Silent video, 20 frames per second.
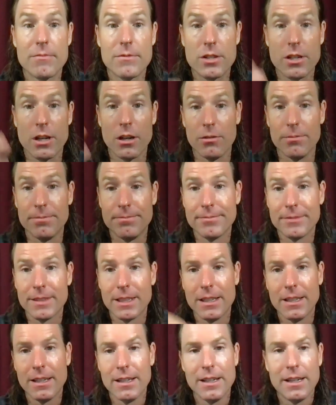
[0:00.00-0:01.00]
So
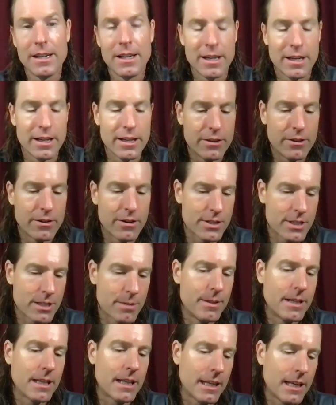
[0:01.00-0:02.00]
here are
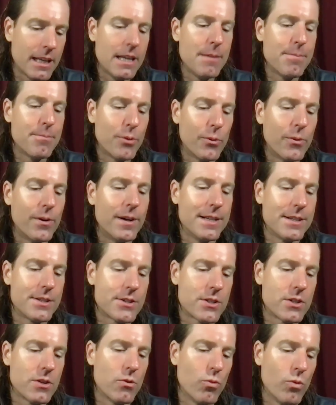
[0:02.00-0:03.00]
some of the key
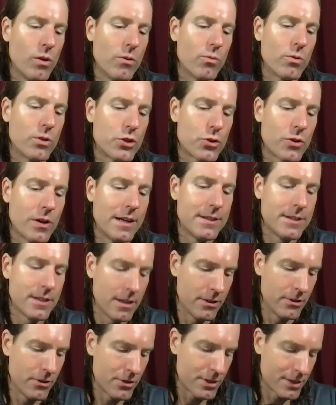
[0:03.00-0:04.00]
points when we're trying to
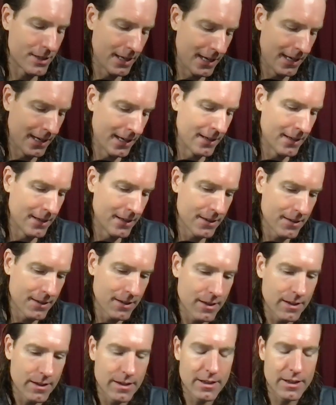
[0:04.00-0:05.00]
understand
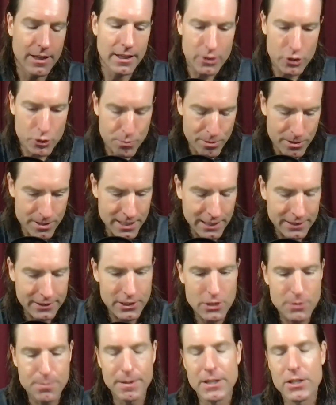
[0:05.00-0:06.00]

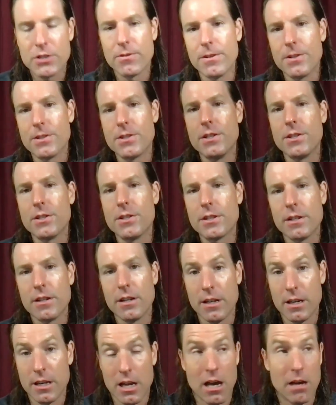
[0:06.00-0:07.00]
protected speech versus
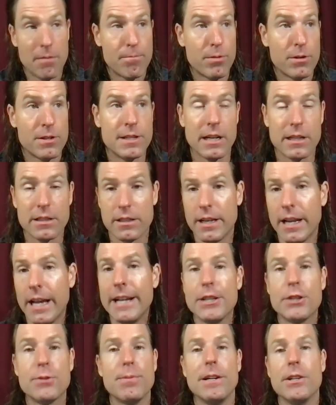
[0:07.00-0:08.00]
non-protected
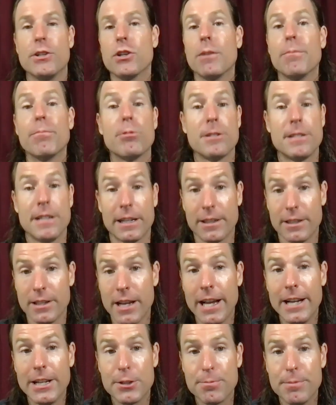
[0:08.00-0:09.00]
hate speech, unprotected
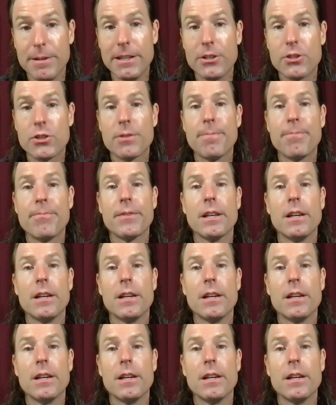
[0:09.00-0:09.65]
hate speech.